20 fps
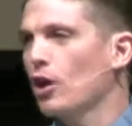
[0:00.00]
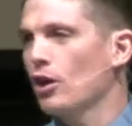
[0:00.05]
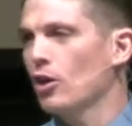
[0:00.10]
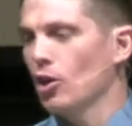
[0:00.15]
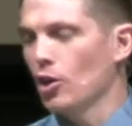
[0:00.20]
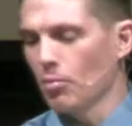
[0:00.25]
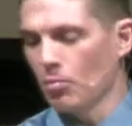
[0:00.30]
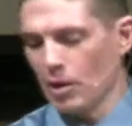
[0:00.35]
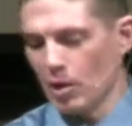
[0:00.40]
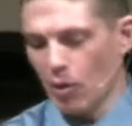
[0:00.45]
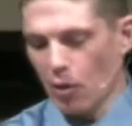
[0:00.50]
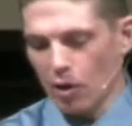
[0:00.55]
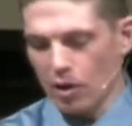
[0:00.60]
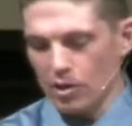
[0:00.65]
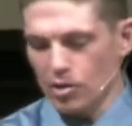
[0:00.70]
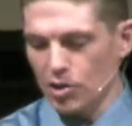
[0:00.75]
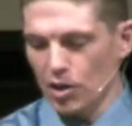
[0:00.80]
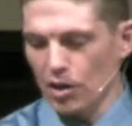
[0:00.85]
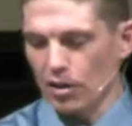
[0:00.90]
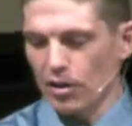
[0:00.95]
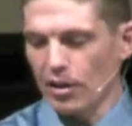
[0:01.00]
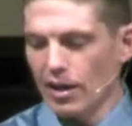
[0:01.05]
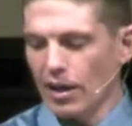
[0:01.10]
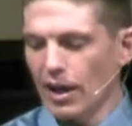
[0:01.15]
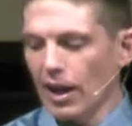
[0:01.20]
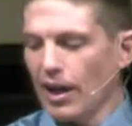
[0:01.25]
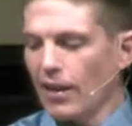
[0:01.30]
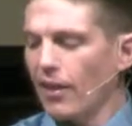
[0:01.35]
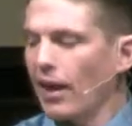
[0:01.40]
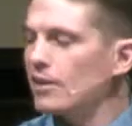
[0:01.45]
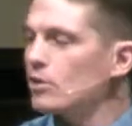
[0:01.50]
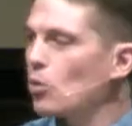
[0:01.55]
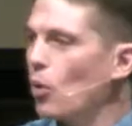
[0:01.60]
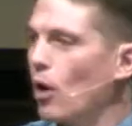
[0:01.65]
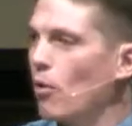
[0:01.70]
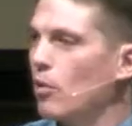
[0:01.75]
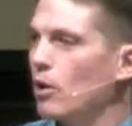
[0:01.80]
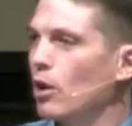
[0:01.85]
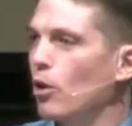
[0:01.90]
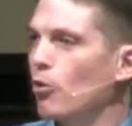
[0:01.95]
in human origin. That's
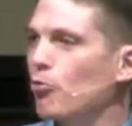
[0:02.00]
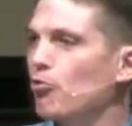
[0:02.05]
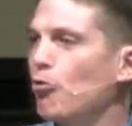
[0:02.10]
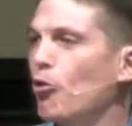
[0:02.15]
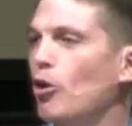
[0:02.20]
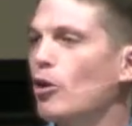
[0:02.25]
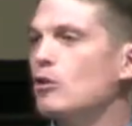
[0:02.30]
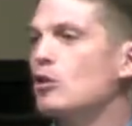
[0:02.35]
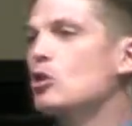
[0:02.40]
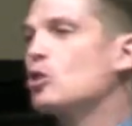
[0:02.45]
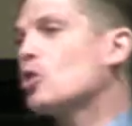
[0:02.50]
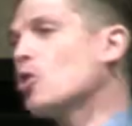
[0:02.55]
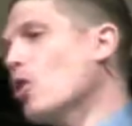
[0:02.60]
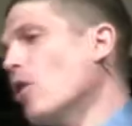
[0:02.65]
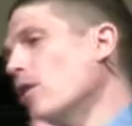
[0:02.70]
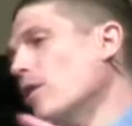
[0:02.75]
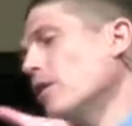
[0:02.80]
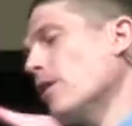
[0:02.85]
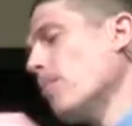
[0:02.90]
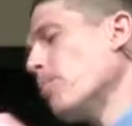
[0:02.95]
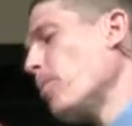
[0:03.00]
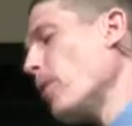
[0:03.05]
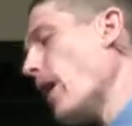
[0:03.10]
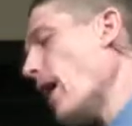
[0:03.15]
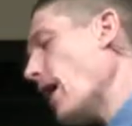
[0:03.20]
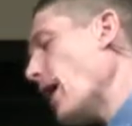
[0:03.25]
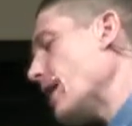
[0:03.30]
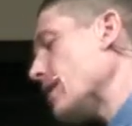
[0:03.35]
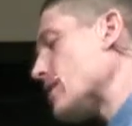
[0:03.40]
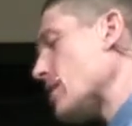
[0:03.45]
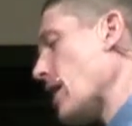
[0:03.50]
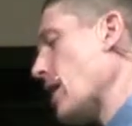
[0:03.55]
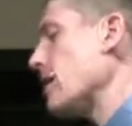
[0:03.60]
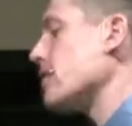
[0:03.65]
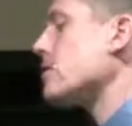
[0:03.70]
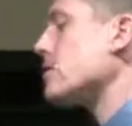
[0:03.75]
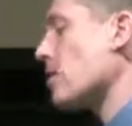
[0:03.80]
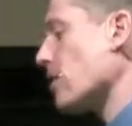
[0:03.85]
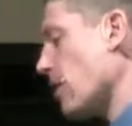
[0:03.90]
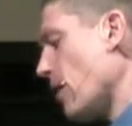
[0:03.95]
why when you first turn the page
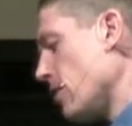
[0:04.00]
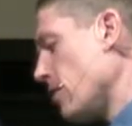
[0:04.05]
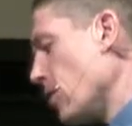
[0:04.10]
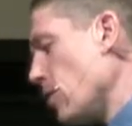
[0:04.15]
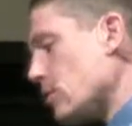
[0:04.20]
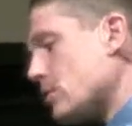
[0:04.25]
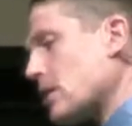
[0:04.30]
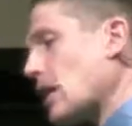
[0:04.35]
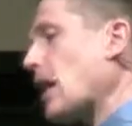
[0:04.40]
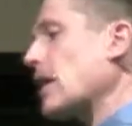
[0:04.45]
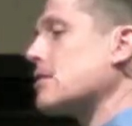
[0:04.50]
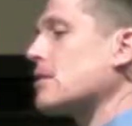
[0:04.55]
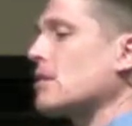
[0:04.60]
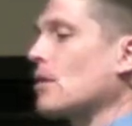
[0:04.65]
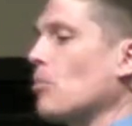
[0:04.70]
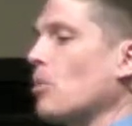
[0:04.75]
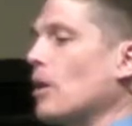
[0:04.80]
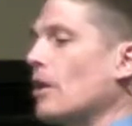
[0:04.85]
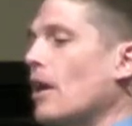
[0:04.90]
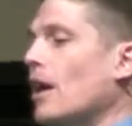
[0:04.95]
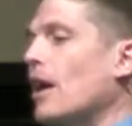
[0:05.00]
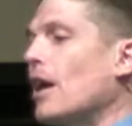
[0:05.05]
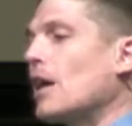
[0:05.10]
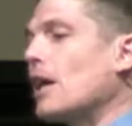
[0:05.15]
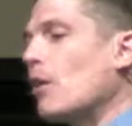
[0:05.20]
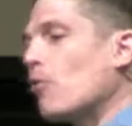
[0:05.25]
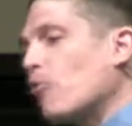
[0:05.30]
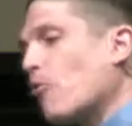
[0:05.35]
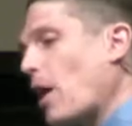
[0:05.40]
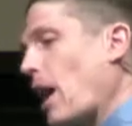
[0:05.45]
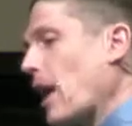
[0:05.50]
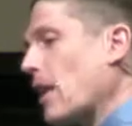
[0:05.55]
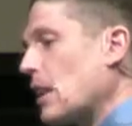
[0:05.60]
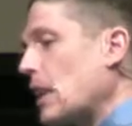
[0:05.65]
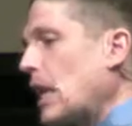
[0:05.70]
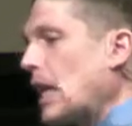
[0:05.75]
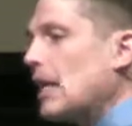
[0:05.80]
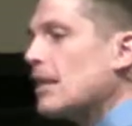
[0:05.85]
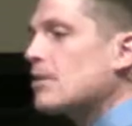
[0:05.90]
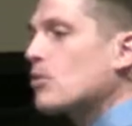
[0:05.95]
into the New Testament, you find
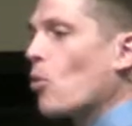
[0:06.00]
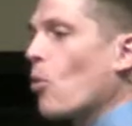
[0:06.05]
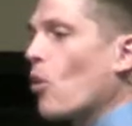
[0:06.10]
these